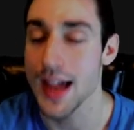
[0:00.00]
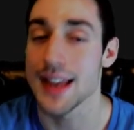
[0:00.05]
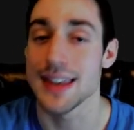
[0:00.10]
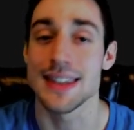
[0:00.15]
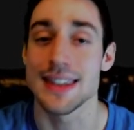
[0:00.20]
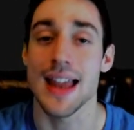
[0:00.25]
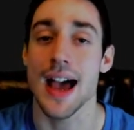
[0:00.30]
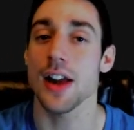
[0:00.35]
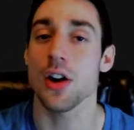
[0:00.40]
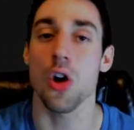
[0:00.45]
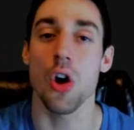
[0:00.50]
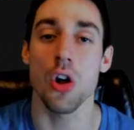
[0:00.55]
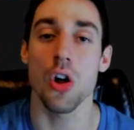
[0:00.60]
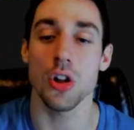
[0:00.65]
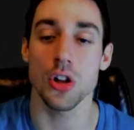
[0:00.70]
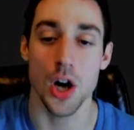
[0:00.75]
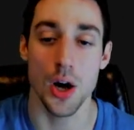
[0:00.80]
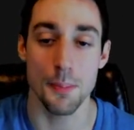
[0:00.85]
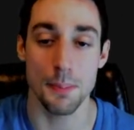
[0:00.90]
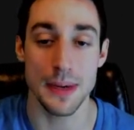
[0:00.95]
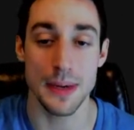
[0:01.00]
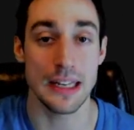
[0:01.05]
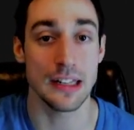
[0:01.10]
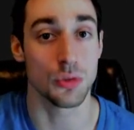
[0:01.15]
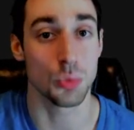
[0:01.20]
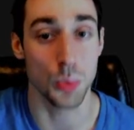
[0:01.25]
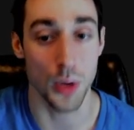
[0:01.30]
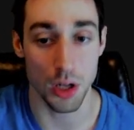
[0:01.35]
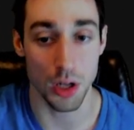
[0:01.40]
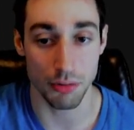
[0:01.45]
Not all
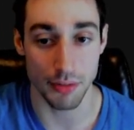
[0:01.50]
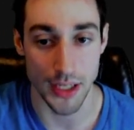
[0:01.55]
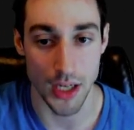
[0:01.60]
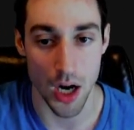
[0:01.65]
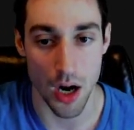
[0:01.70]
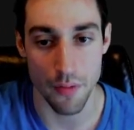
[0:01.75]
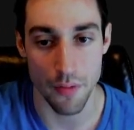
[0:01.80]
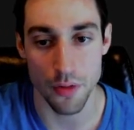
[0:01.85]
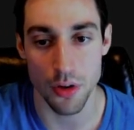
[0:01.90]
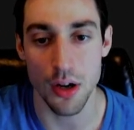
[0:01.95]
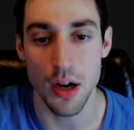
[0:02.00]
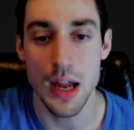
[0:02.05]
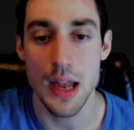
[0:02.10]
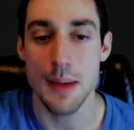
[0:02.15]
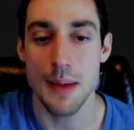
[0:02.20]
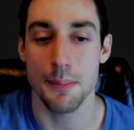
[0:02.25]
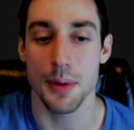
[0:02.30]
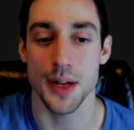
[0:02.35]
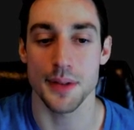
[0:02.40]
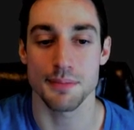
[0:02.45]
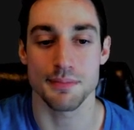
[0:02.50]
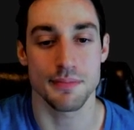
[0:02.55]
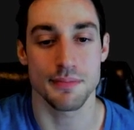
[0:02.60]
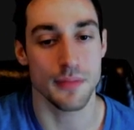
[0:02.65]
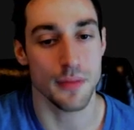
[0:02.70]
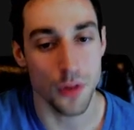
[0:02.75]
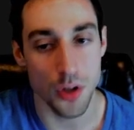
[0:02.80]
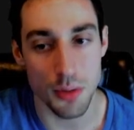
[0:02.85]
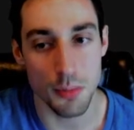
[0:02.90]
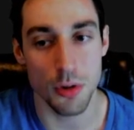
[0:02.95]
companies will recover, but
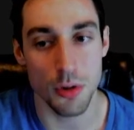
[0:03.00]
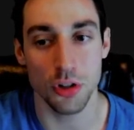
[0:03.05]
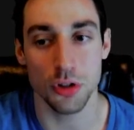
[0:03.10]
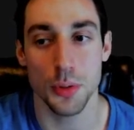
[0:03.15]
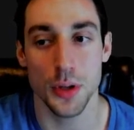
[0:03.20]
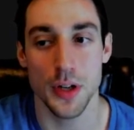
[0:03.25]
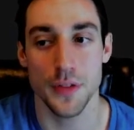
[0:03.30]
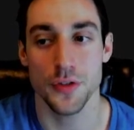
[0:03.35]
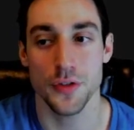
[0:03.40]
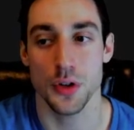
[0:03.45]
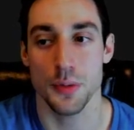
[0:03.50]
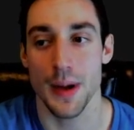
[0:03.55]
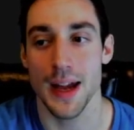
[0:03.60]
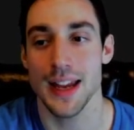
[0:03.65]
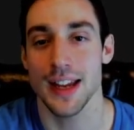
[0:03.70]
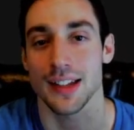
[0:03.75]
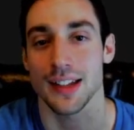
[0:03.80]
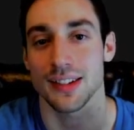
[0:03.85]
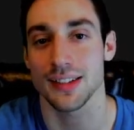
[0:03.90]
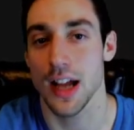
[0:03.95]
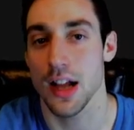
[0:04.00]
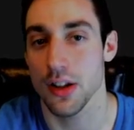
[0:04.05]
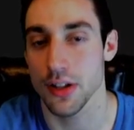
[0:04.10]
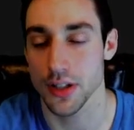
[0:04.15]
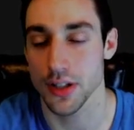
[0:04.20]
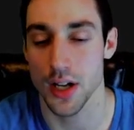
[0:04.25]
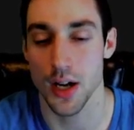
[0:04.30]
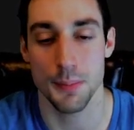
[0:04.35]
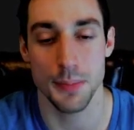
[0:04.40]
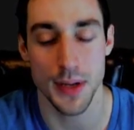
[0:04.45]
for the most part, if you're buying a
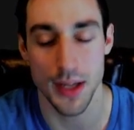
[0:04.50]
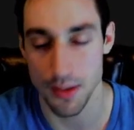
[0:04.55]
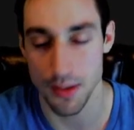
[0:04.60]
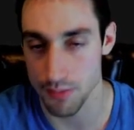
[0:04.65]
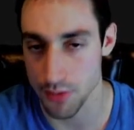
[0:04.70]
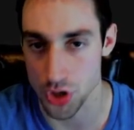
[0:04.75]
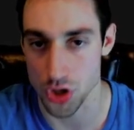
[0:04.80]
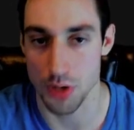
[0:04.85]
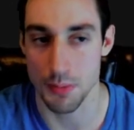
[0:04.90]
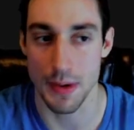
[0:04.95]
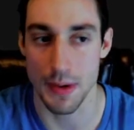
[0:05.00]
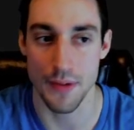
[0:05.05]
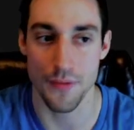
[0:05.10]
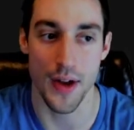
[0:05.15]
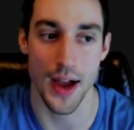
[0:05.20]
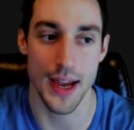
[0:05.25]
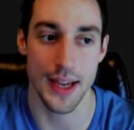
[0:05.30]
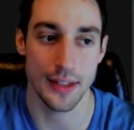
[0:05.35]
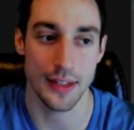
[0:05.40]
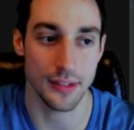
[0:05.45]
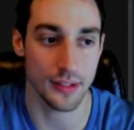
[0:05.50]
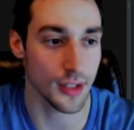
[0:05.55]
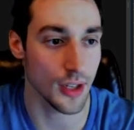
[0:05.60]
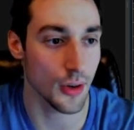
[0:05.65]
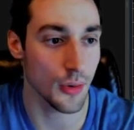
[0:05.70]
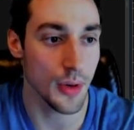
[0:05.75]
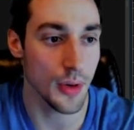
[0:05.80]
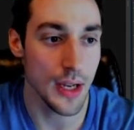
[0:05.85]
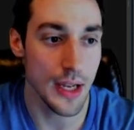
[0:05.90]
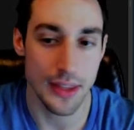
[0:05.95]
solid company, you should be fine.
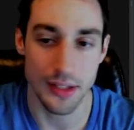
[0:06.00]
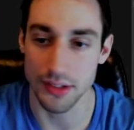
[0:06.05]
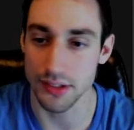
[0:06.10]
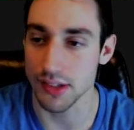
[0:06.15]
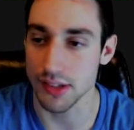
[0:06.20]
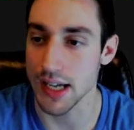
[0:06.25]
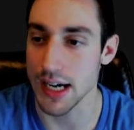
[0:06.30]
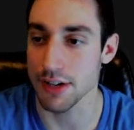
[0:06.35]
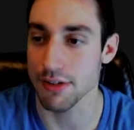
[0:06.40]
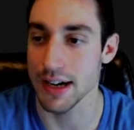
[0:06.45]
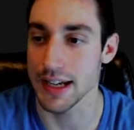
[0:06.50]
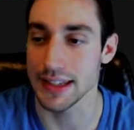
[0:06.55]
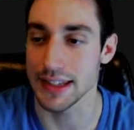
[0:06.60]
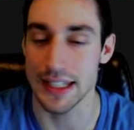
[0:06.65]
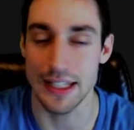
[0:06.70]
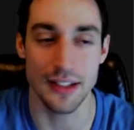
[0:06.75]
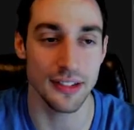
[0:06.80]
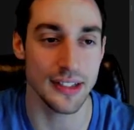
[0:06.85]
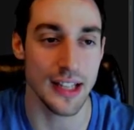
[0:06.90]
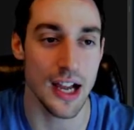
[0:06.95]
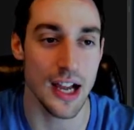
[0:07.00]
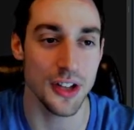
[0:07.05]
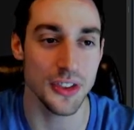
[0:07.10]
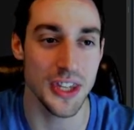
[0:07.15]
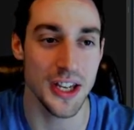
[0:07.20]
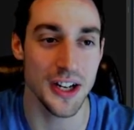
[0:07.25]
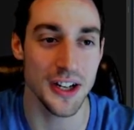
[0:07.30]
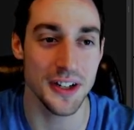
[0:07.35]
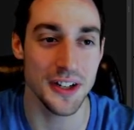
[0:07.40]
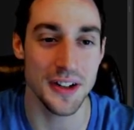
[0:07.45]
So there's a lot of great deals out
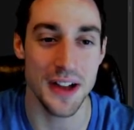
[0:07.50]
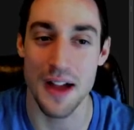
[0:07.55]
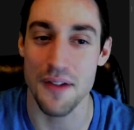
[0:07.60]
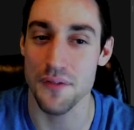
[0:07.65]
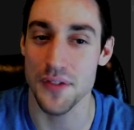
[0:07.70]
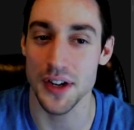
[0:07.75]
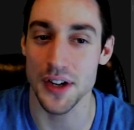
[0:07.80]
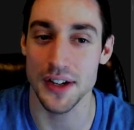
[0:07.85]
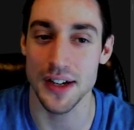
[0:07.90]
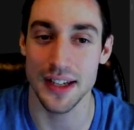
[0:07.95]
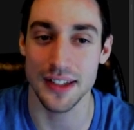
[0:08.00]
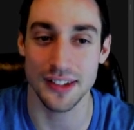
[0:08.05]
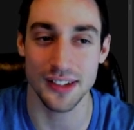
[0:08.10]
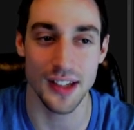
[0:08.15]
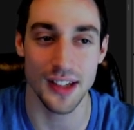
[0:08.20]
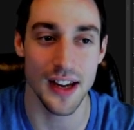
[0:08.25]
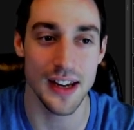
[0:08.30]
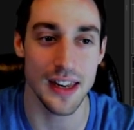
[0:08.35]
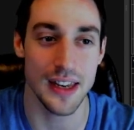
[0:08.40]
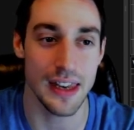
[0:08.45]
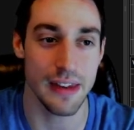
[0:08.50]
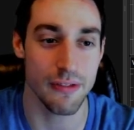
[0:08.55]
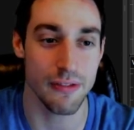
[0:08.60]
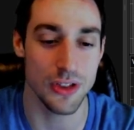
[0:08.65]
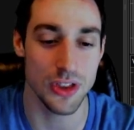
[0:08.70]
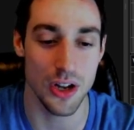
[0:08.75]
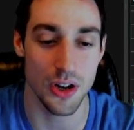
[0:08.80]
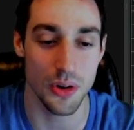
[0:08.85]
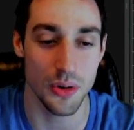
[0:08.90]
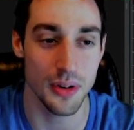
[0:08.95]
there. I'm very excited,
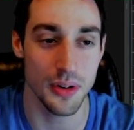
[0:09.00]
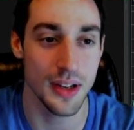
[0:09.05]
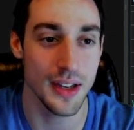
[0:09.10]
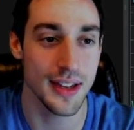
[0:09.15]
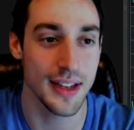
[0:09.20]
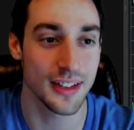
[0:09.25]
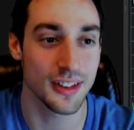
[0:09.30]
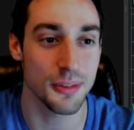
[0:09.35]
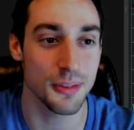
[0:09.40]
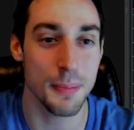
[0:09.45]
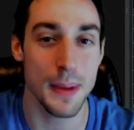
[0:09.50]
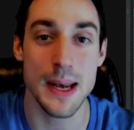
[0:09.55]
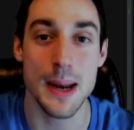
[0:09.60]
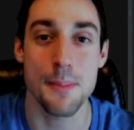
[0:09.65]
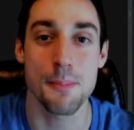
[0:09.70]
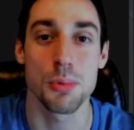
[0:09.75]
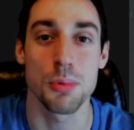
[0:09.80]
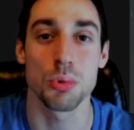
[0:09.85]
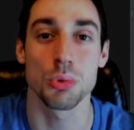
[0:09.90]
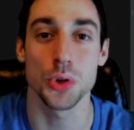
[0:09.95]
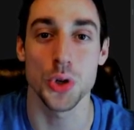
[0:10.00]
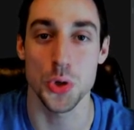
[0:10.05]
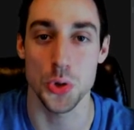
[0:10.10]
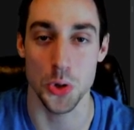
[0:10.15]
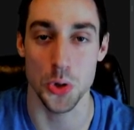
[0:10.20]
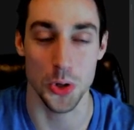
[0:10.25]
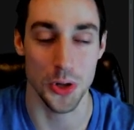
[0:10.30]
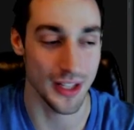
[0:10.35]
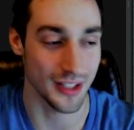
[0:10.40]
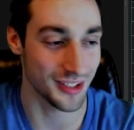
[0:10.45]
even though it's been
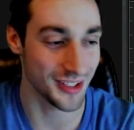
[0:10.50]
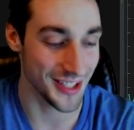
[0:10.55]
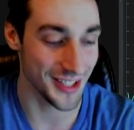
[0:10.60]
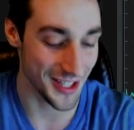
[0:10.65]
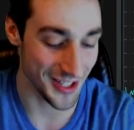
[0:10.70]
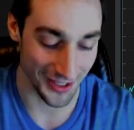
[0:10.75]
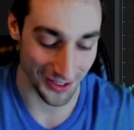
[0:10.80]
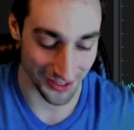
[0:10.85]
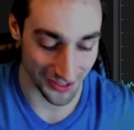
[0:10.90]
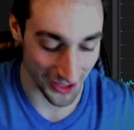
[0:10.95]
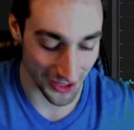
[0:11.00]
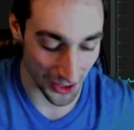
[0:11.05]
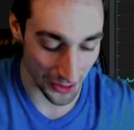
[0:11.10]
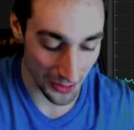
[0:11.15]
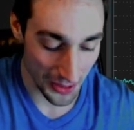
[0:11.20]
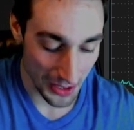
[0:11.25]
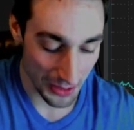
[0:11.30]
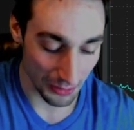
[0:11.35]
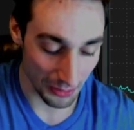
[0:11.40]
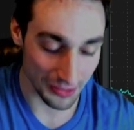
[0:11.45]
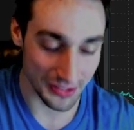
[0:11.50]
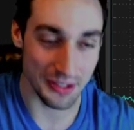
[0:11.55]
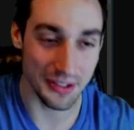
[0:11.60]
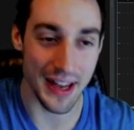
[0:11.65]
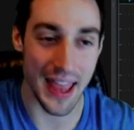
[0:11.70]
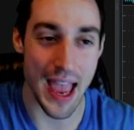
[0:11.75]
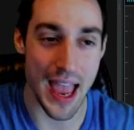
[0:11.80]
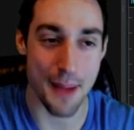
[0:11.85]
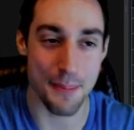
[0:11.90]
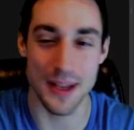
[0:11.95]
brutal this year. So we'll see what
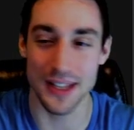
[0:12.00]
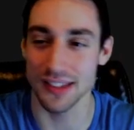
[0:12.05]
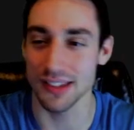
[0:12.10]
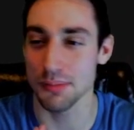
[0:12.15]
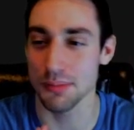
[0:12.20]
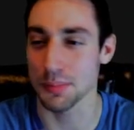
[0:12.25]
happens.